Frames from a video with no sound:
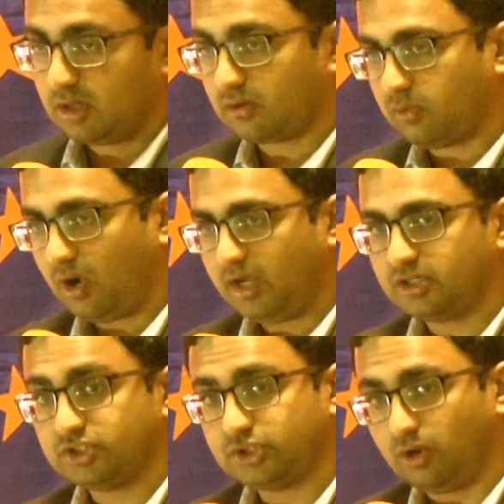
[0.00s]
It
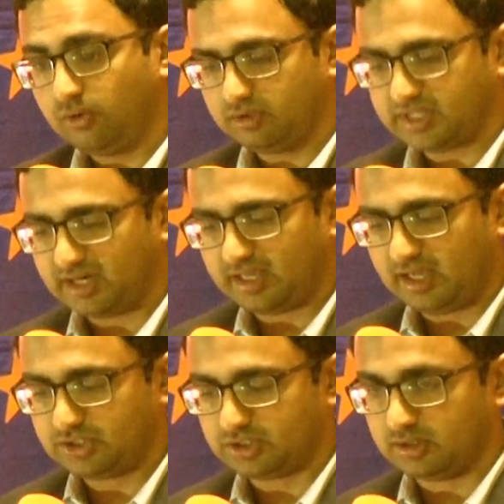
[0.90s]
requires total
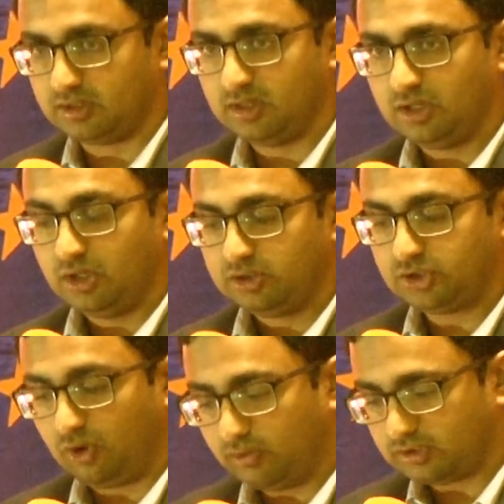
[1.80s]
dedication,
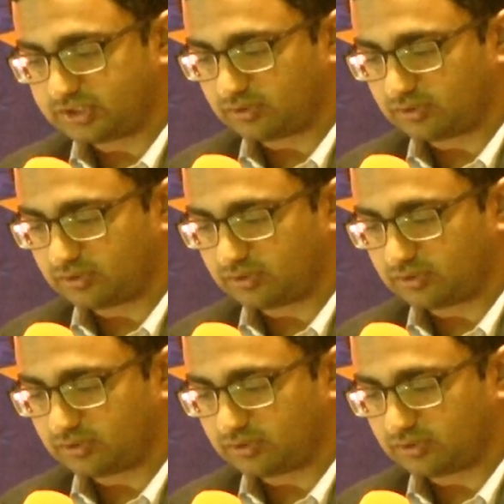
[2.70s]
total